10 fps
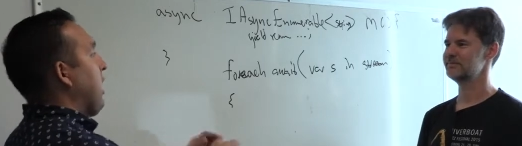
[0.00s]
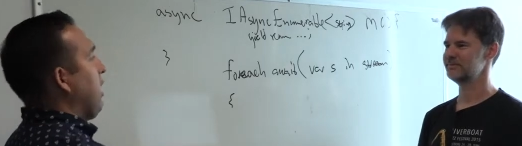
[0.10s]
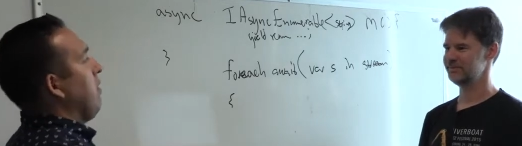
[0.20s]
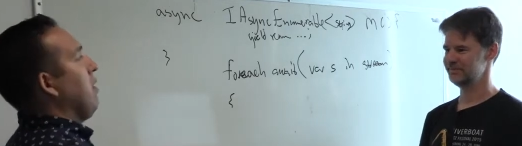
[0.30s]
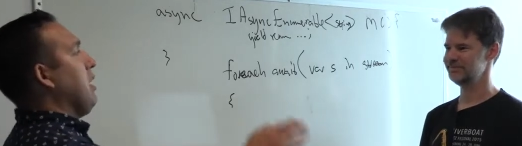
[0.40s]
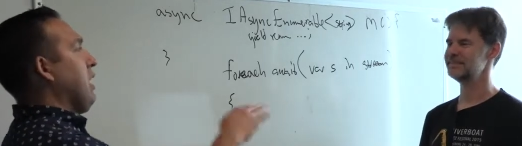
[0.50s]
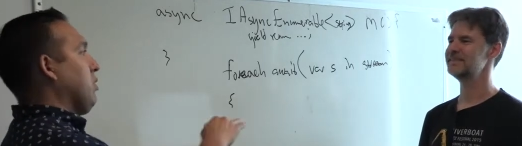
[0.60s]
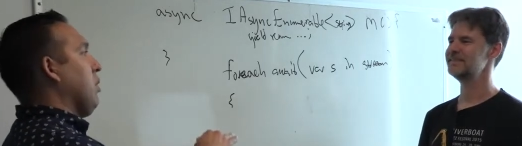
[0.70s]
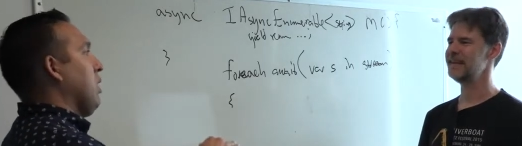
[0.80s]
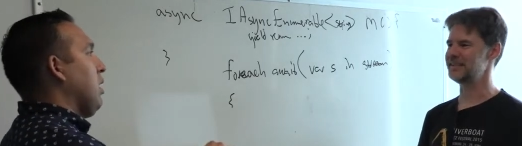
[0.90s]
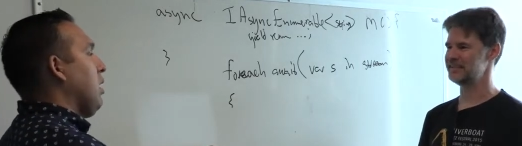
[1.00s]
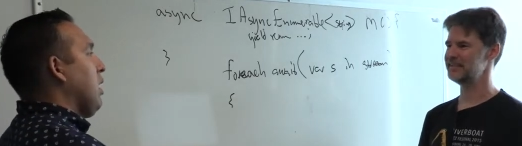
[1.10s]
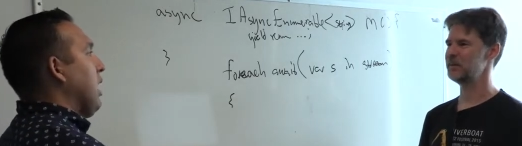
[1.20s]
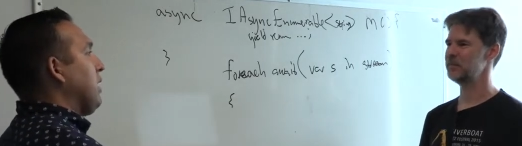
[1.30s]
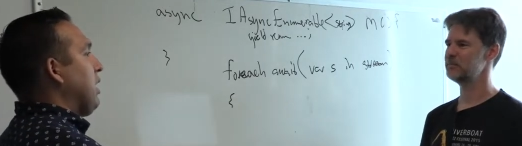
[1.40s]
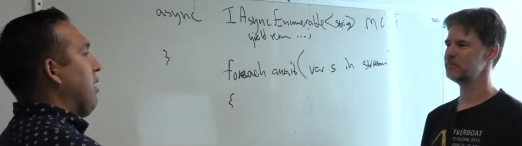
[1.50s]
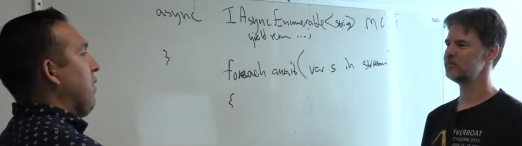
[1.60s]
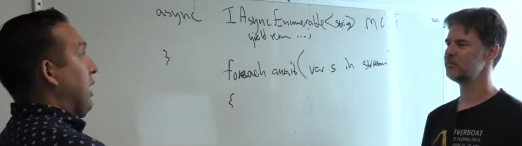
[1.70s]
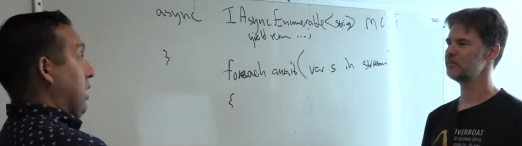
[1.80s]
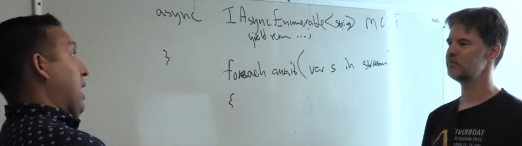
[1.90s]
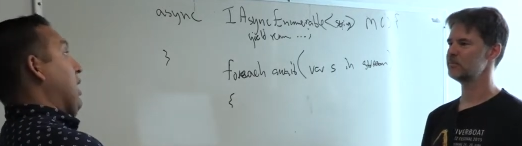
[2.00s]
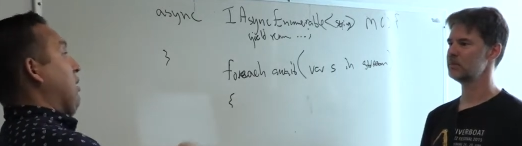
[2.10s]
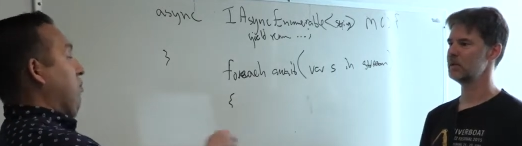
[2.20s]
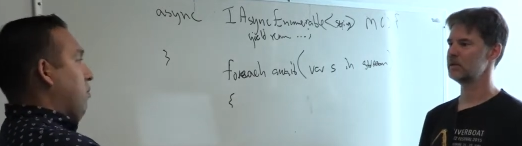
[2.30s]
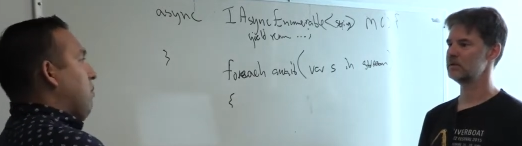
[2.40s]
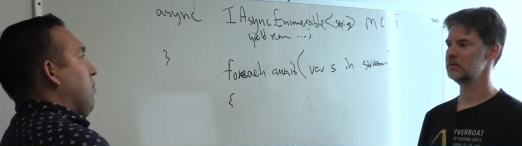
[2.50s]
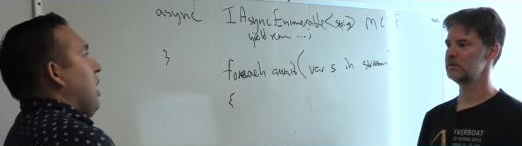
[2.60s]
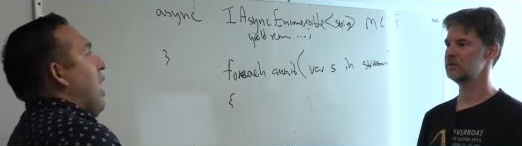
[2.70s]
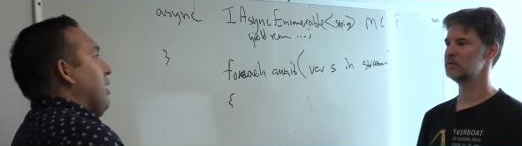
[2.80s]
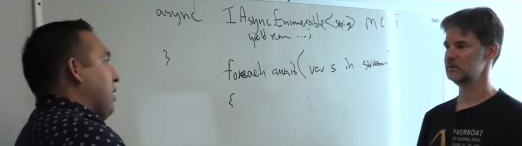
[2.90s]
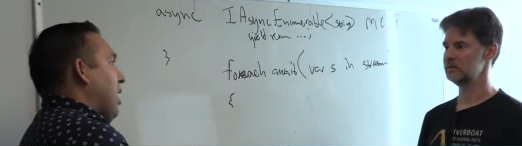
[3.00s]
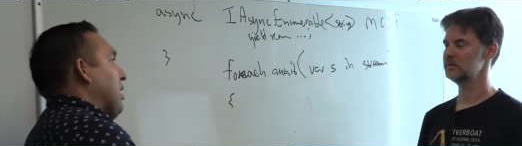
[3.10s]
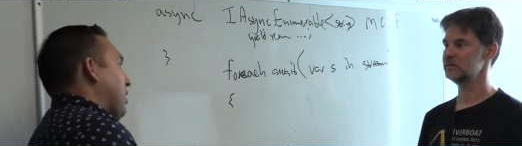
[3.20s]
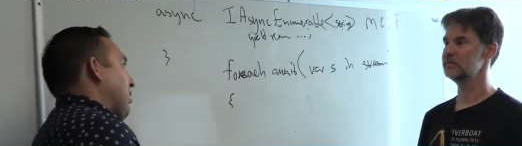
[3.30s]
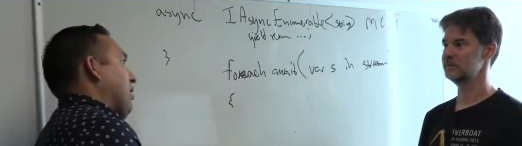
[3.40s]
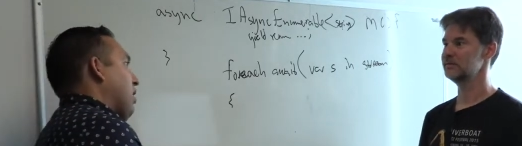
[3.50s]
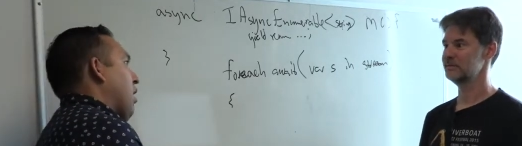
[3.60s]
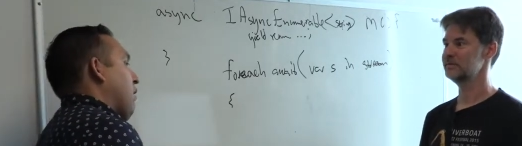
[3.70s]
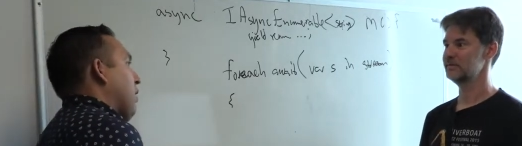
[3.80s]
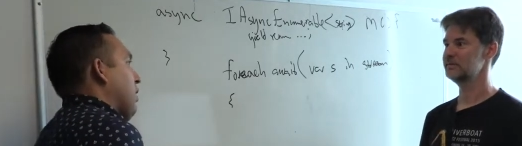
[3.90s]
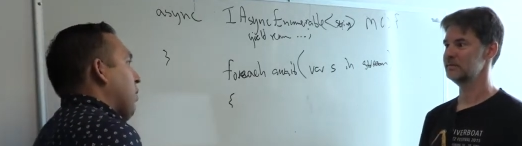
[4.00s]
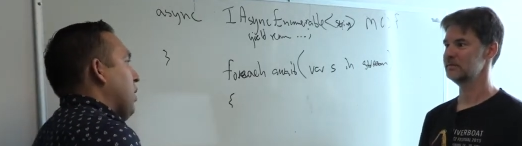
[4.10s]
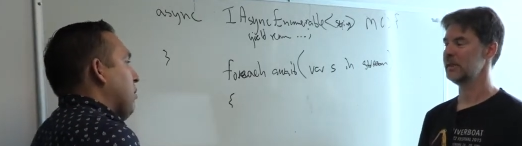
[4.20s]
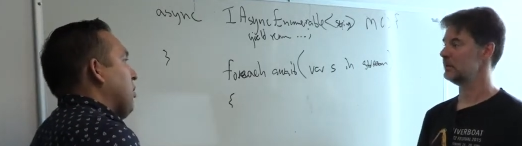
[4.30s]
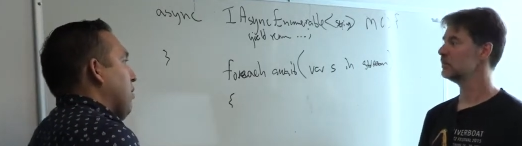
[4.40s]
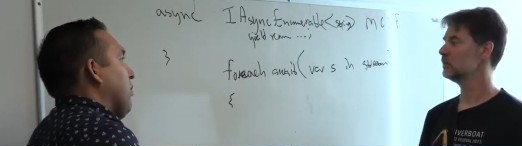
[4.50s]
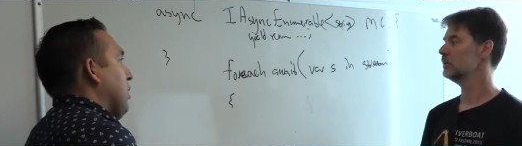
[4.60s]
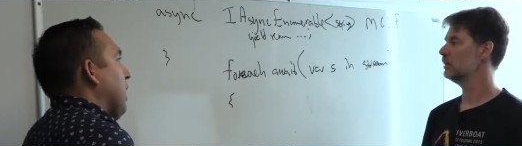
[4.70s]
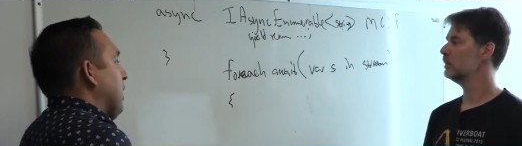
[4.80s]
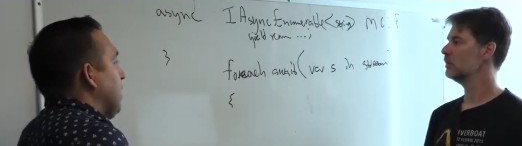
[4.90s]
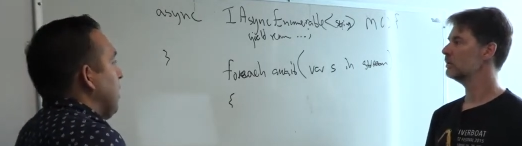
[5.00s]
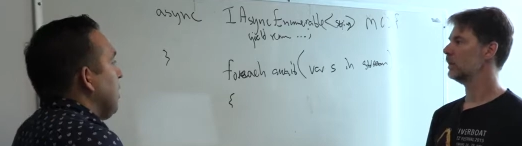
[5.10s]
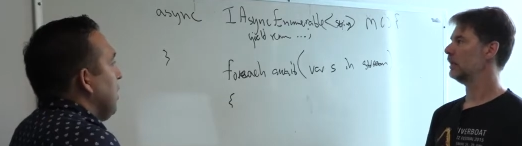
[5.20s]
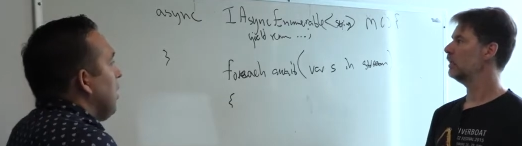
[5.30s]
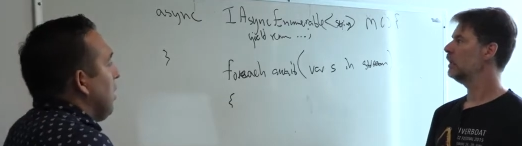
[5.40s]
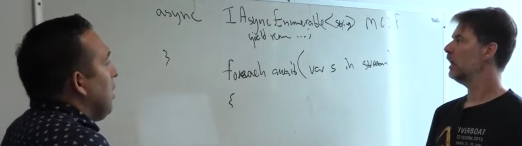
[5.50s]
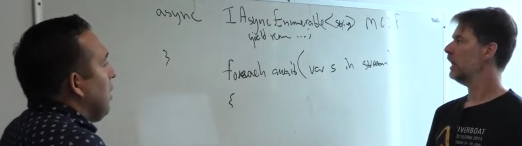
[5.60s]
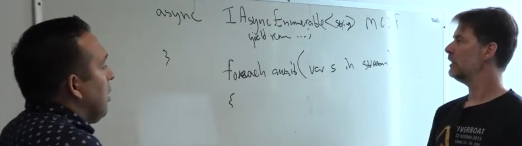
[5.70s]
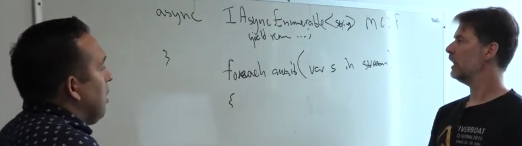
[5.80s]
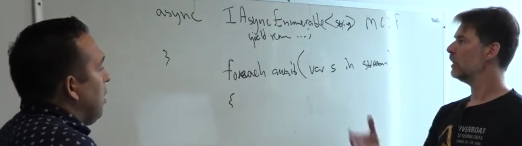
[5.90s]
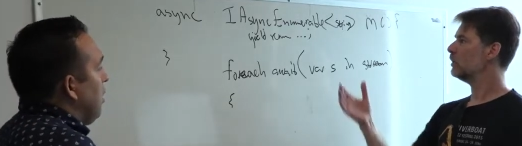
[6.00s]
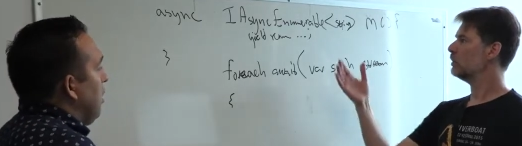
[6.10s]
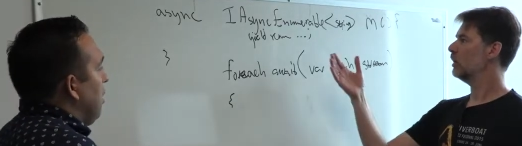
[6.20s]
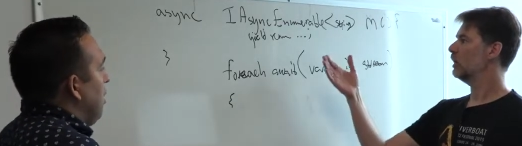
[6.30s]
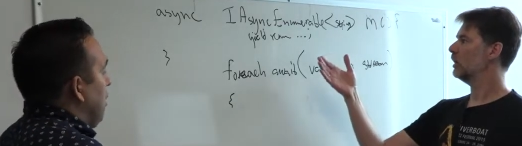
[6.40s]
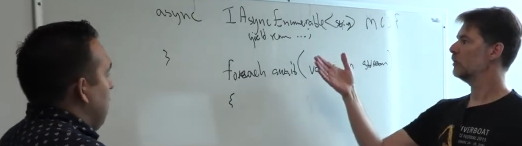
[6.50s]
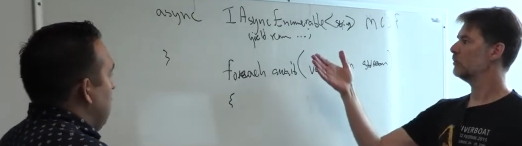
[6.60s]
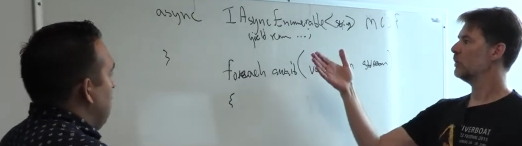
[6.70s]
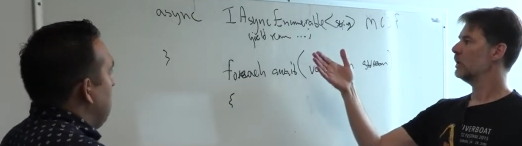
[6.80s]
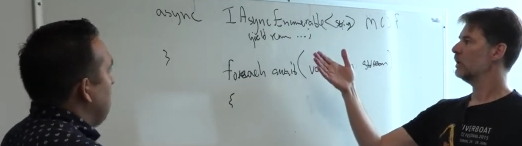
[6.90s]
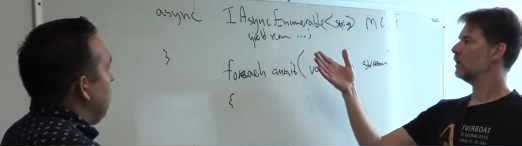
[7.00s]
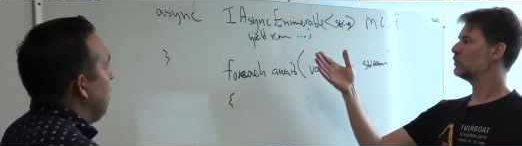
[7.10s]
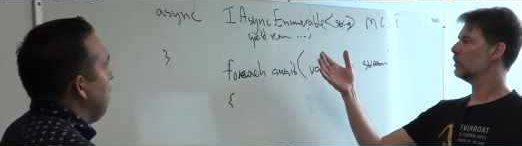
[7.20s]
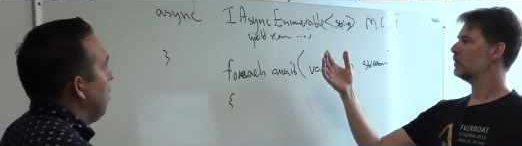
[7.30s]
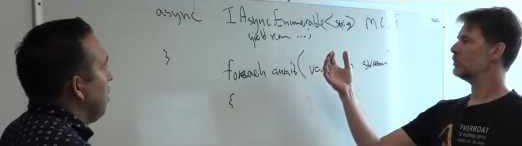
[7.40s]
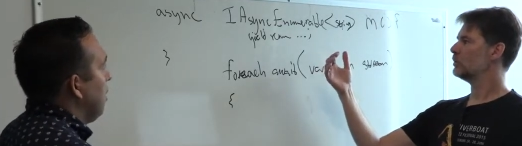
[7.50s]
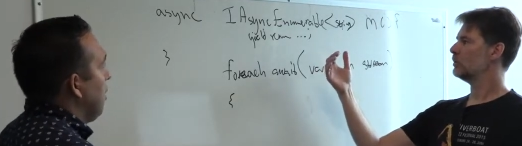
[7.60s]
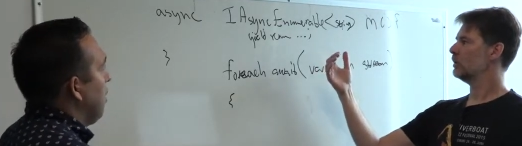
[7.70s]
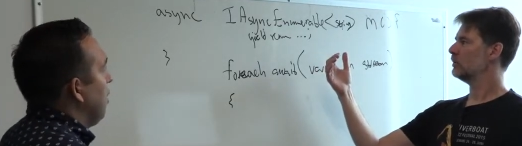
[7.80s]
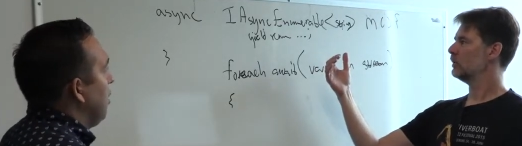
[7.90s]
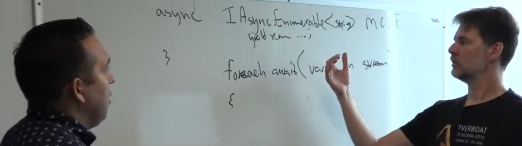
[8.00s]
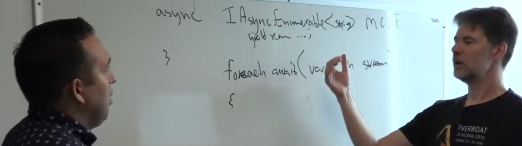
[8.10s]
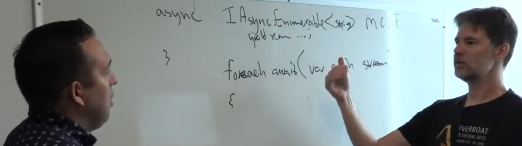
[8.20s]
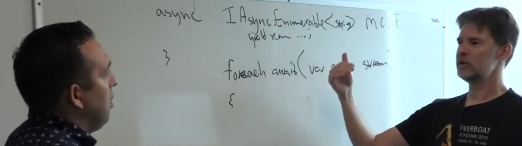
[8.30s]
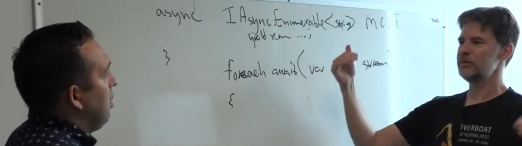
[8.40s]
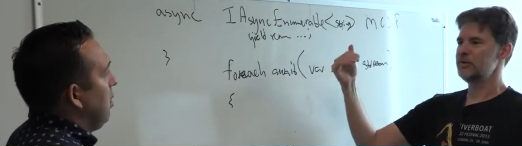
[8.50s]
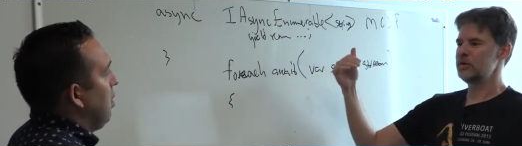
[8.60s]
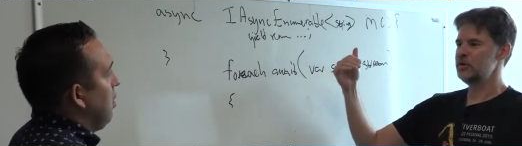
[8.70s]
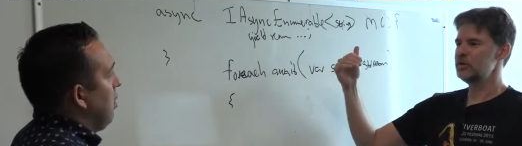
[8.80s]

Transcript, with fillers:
Speaker 1: I can go to the next one. Yes. Instead of like getting dos, dosing
Speaker 2: yourself with with right. observable things. Right. And now, um, of course, there's a lot of stuff that's